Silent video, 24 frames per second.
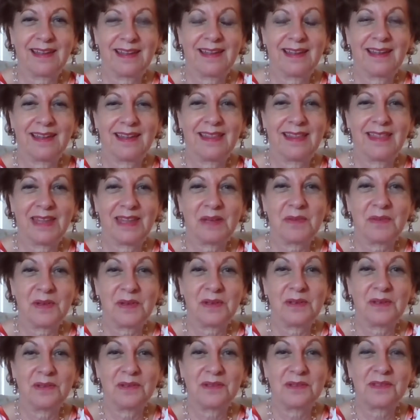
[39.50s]
They were
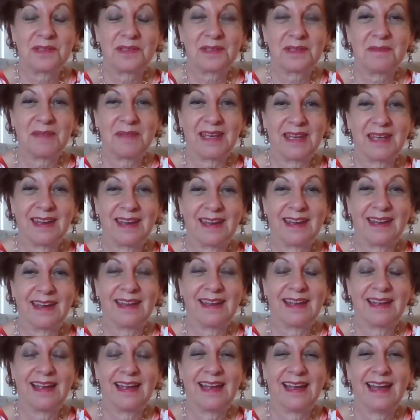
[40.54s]
news to me
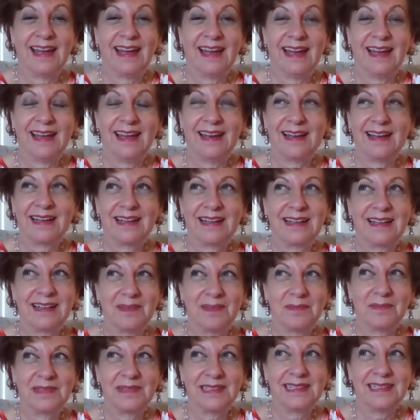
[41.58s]
and a
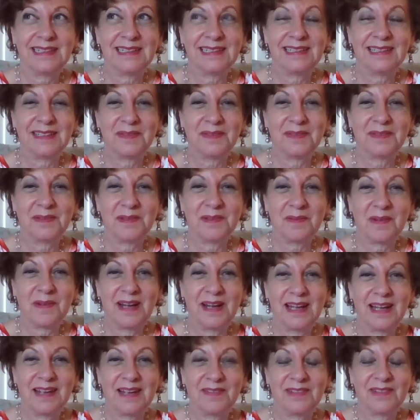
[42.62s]
completely different way
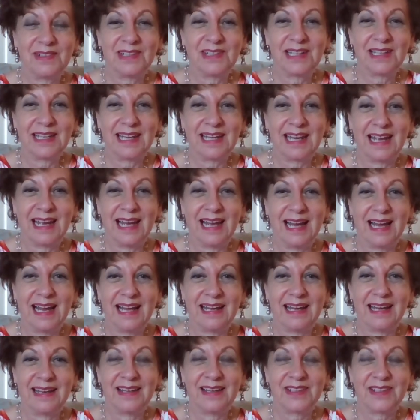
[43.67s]
of looking at
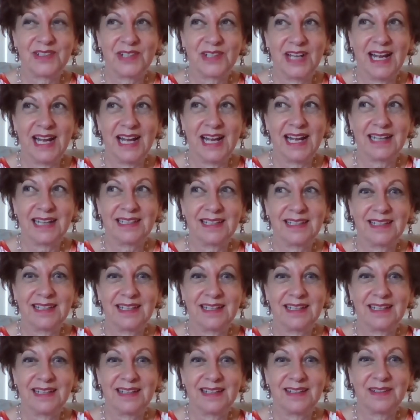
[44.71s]
attracting
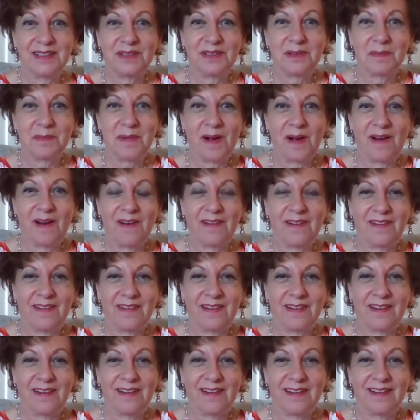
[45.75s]
a new
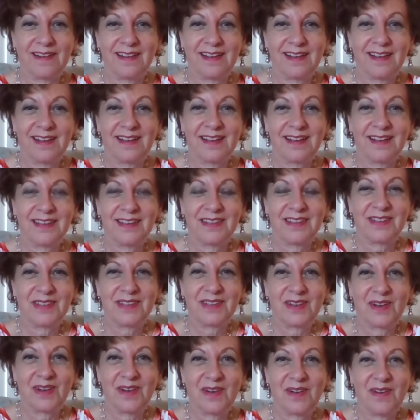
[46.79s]
partner.
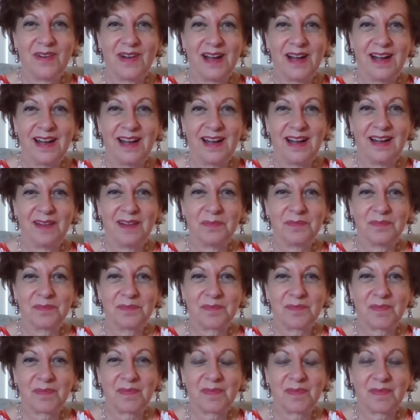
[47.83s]
So
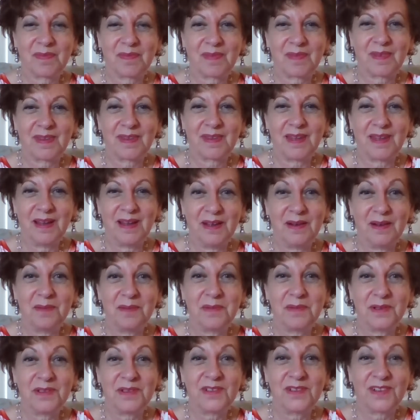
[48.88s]
I hope you
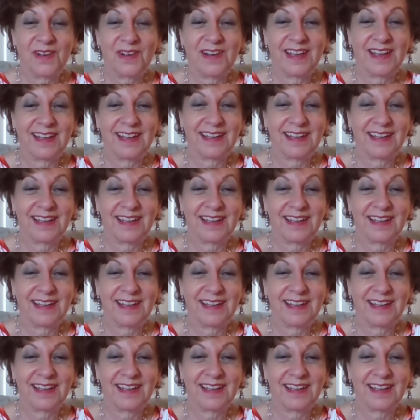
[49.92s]
enjoy it.